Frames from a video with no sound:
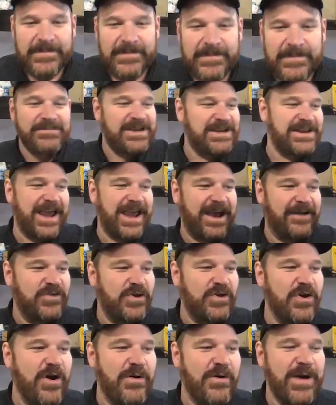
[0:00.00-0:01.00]
I mean, yeah, if
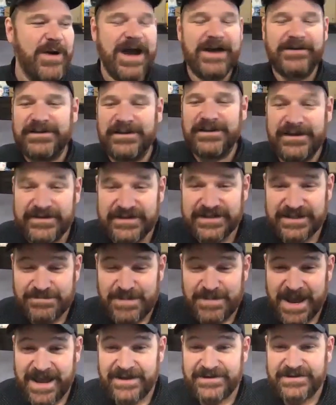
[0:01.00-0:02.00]
you go out and lease
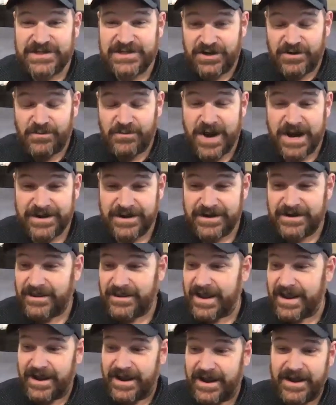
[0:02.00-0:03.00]
space and you're running
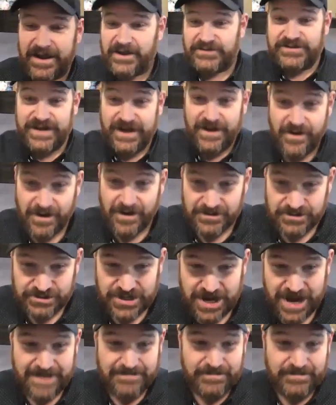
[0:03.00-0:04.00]
like a cigar
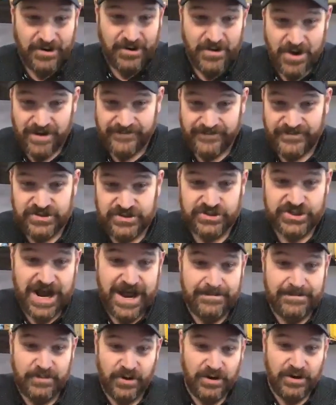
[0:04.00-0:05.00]
shop or a coffee
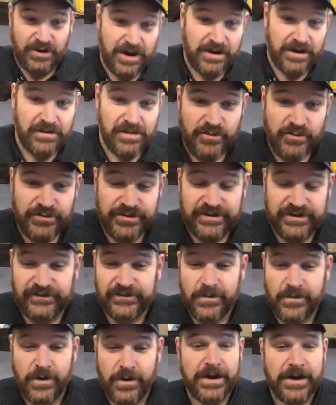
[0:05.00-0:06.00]
shop or a clothing
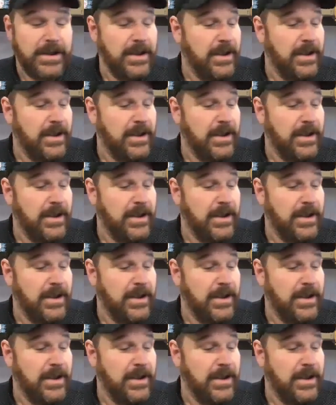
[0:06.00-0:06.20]
store,